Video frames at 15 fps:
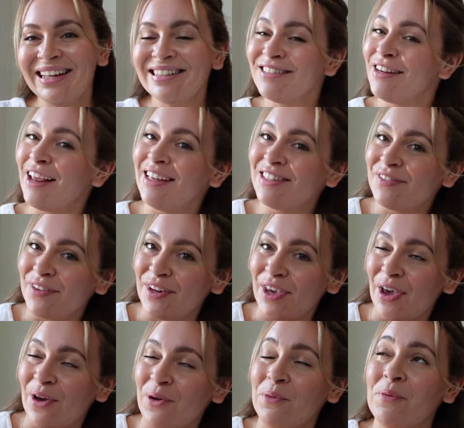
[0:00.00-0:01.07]
today's
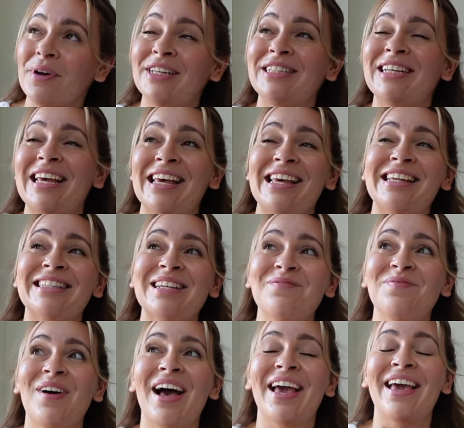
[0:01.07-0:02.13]
video, which is
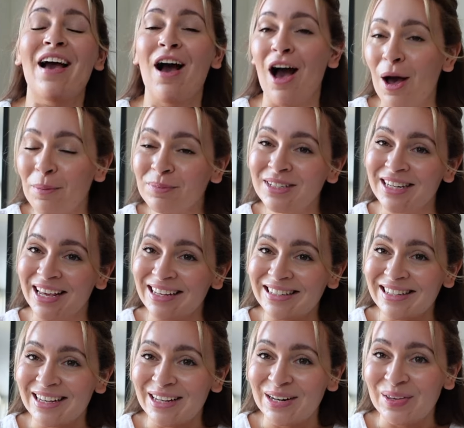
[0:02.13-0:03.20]
my
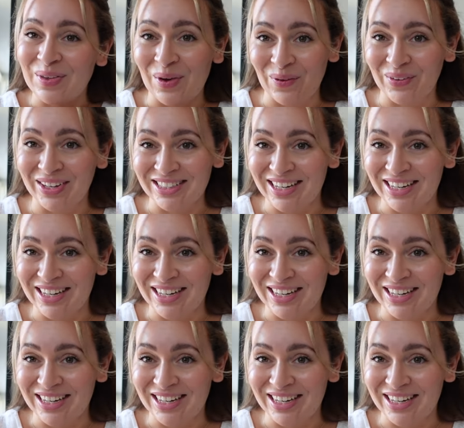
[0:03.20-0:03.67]
updated yoga